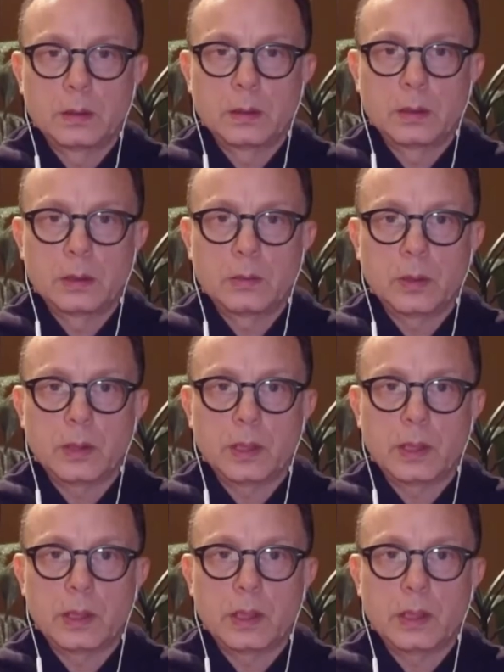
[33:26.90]
And we'll
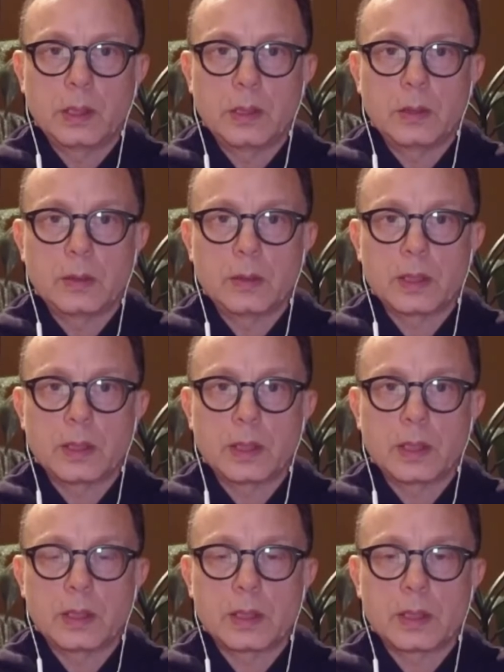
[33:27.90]
continue
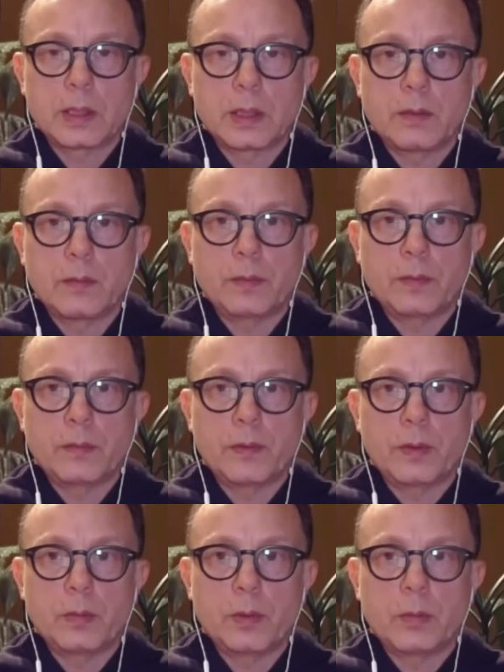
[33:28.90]
sitting still for a
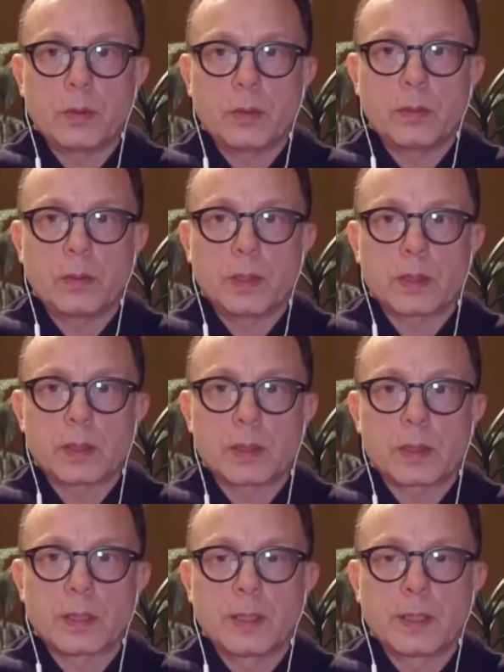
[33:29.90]
few more moments.